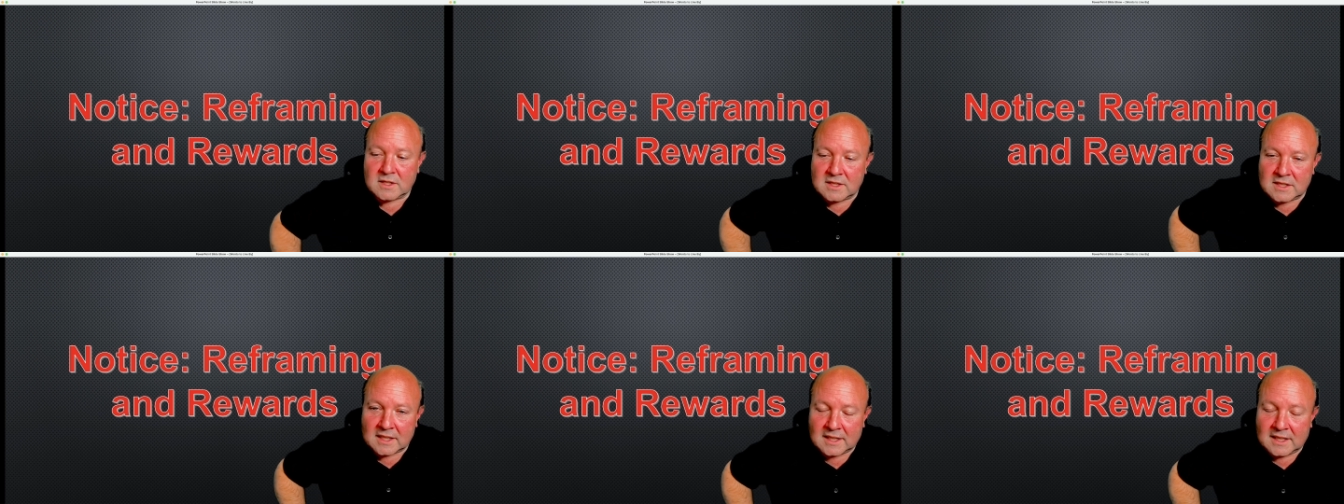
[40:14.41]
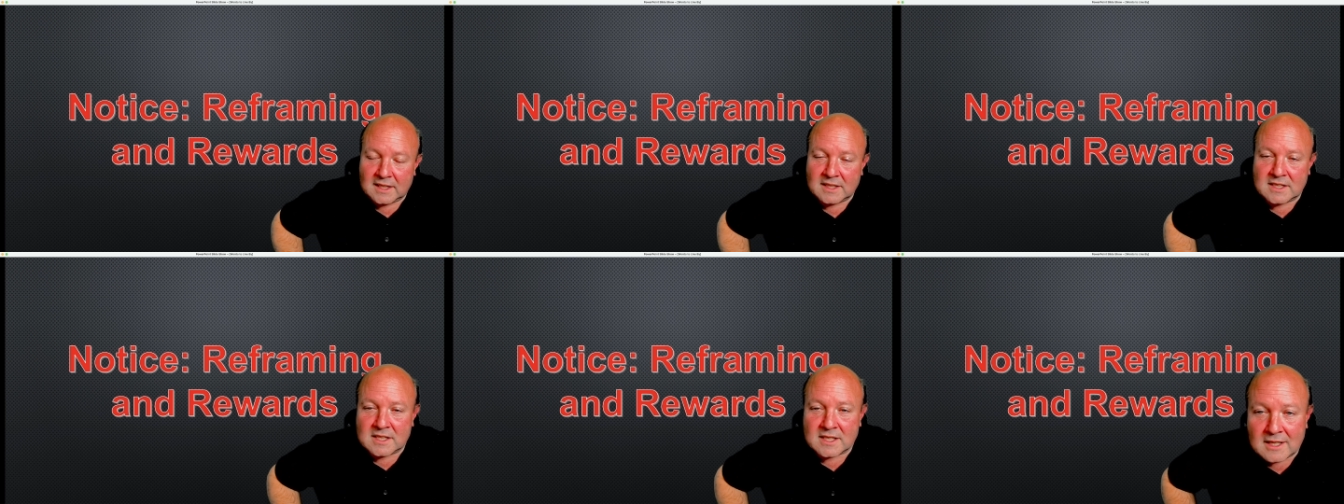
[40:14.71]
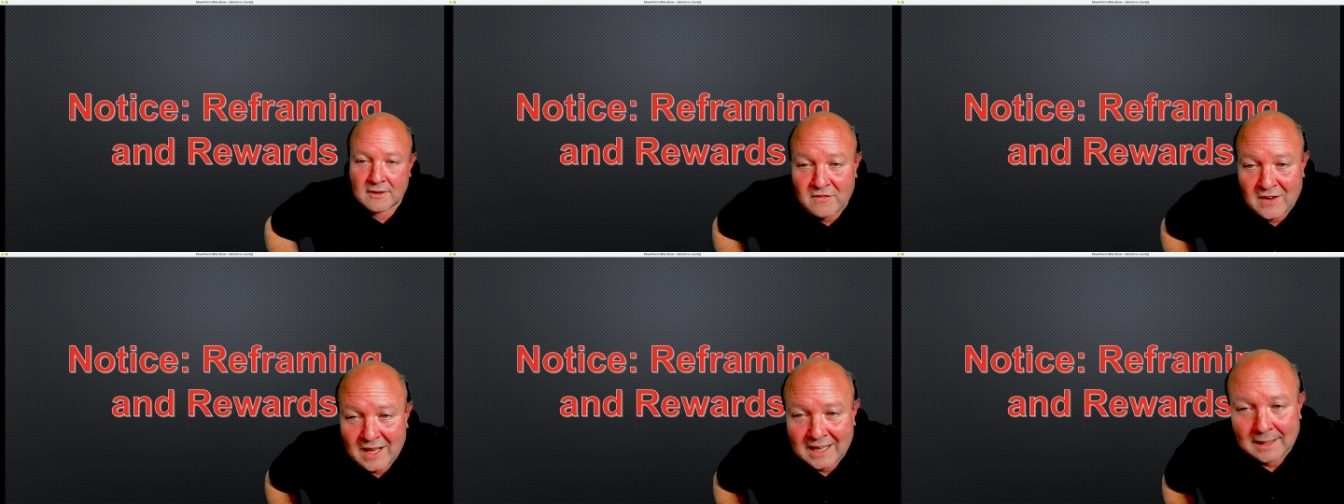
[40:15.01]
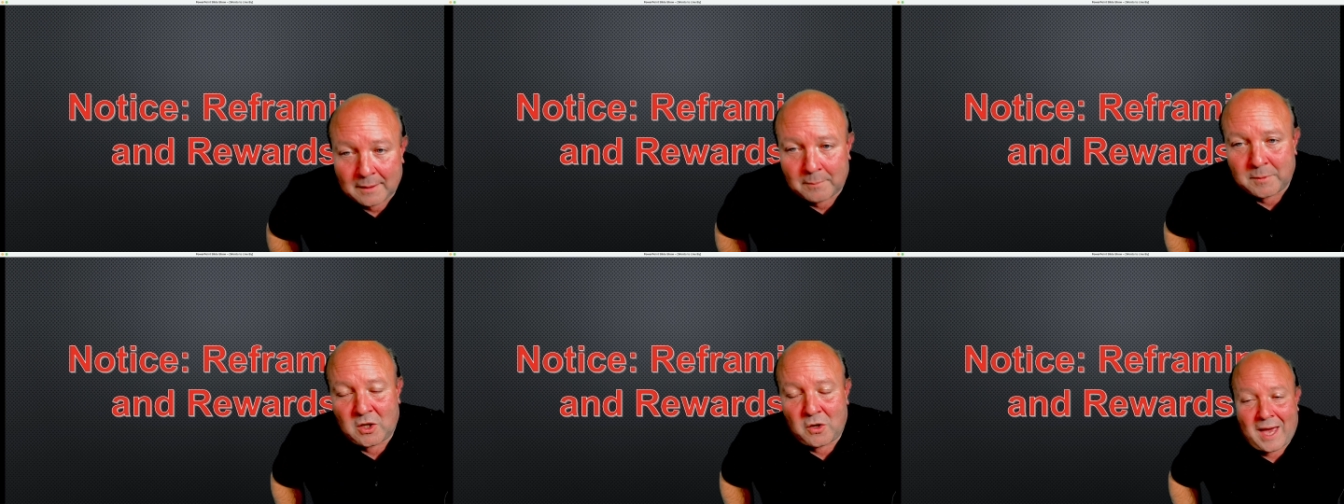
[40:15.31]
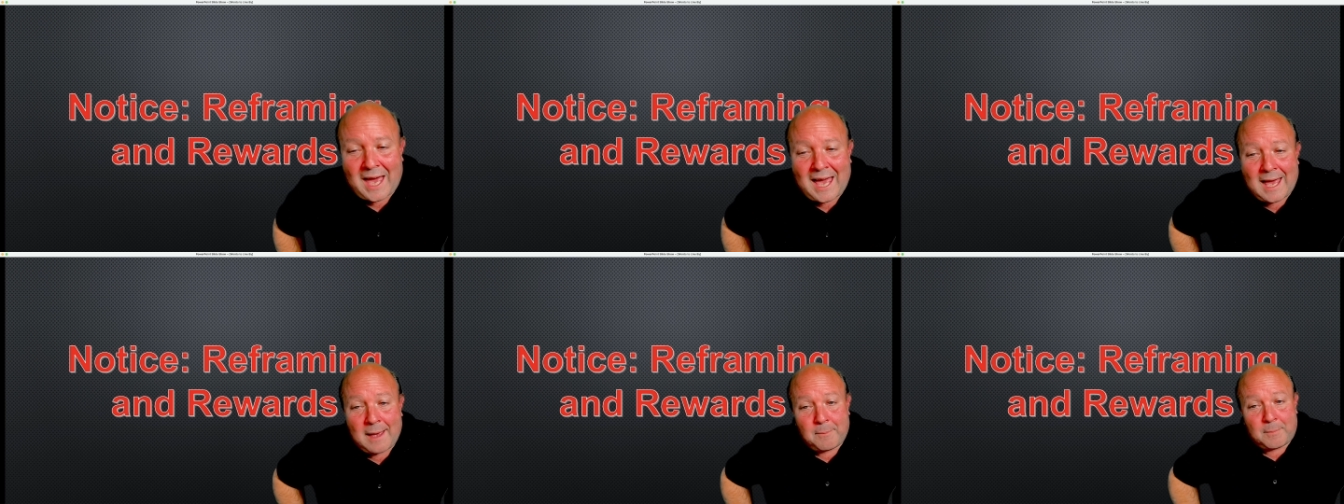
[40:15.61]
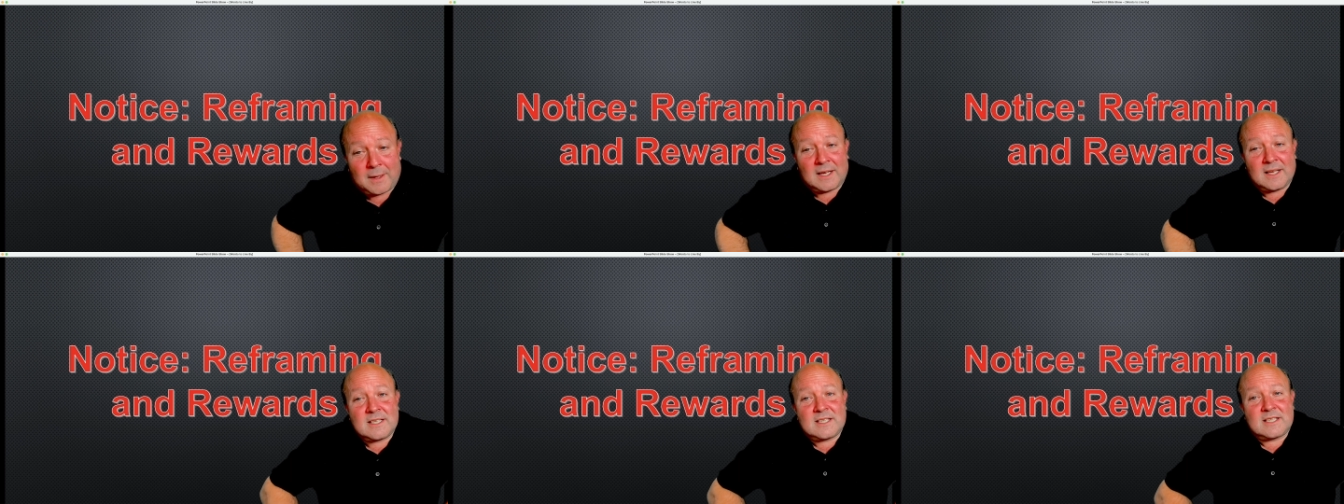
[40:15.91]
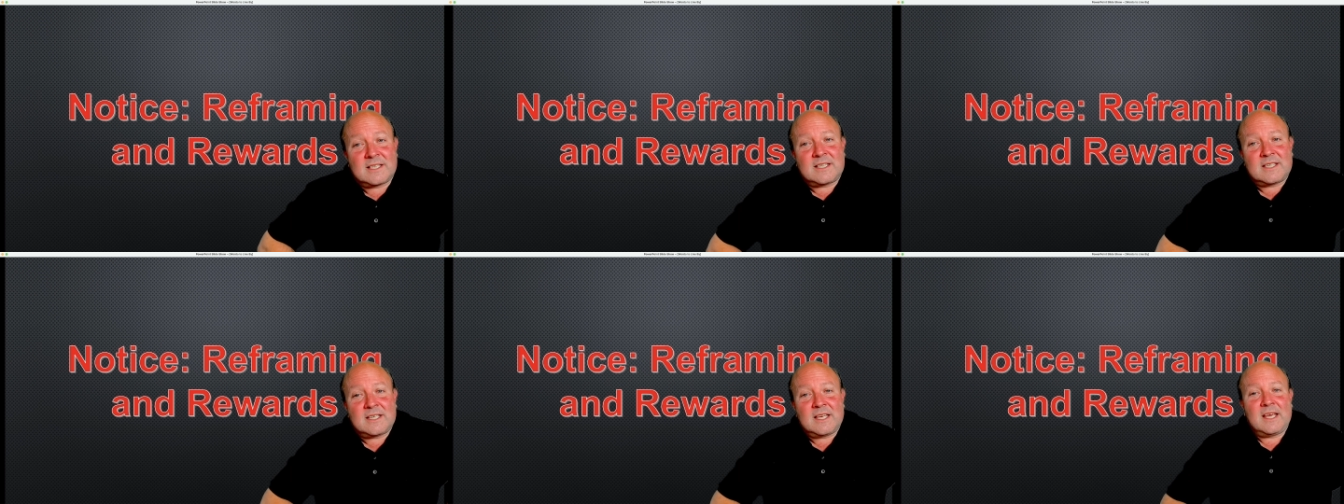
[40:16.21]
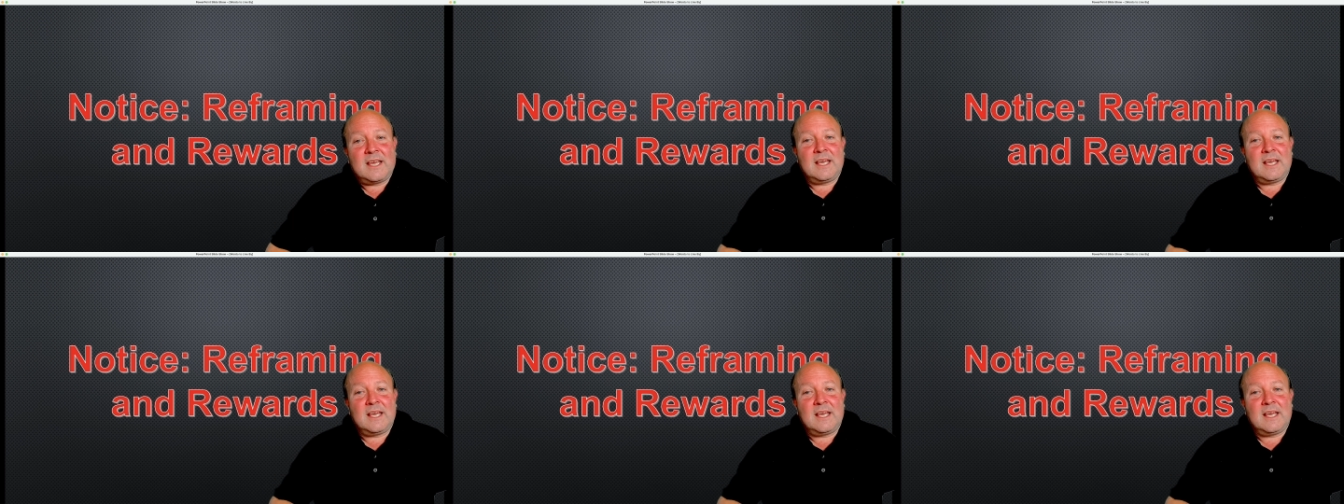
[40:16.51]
to develop new habits